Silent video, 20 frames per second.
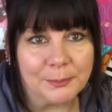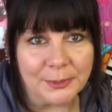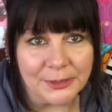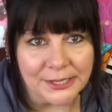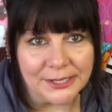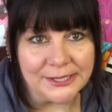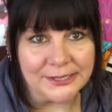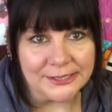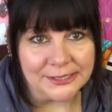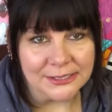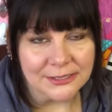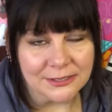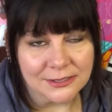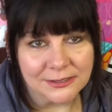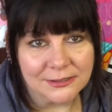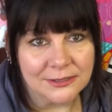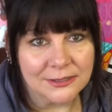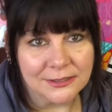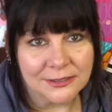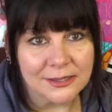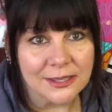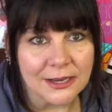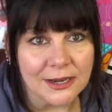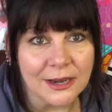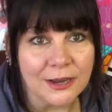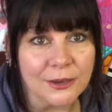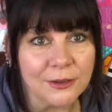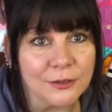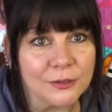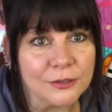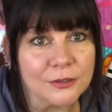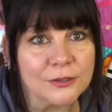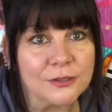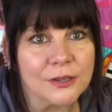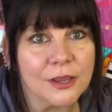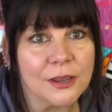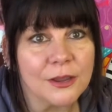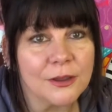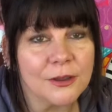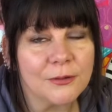playlists that I use
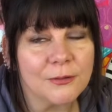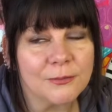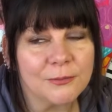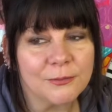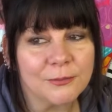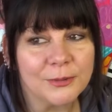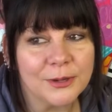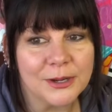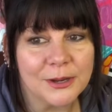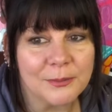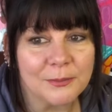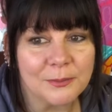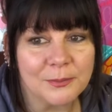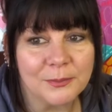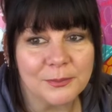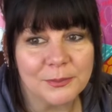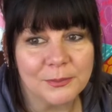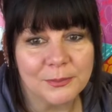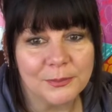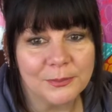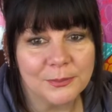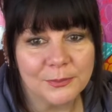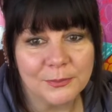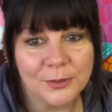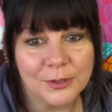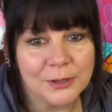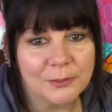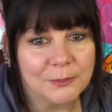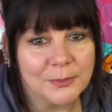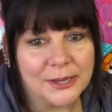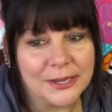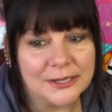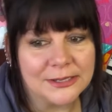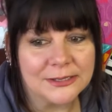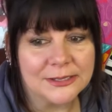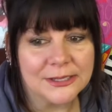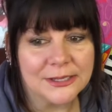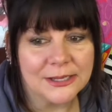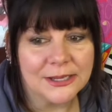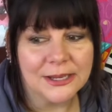when I'm
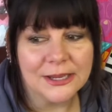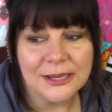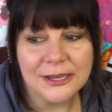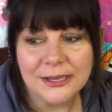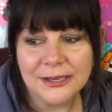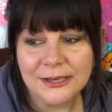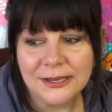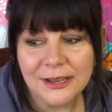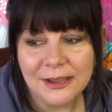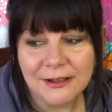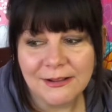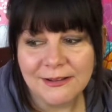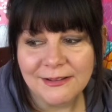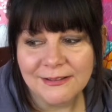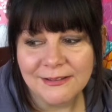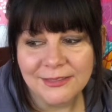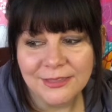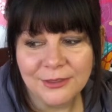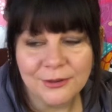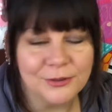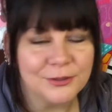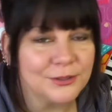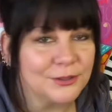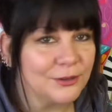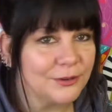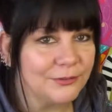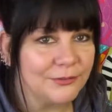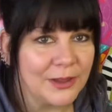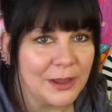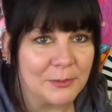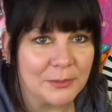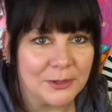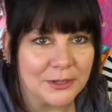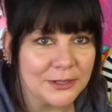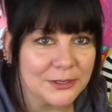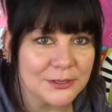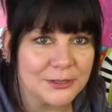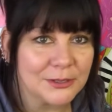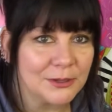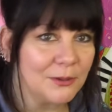painting, and those are
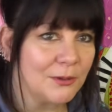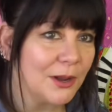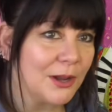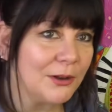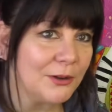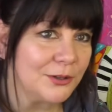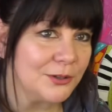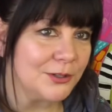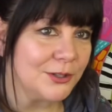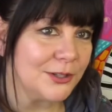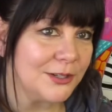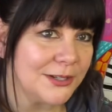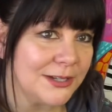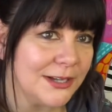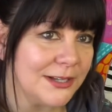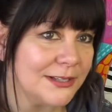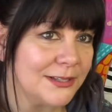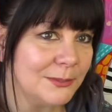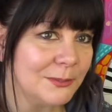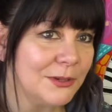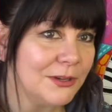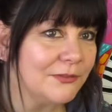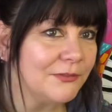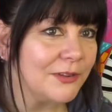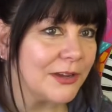fabulous. So I urge you to take some of your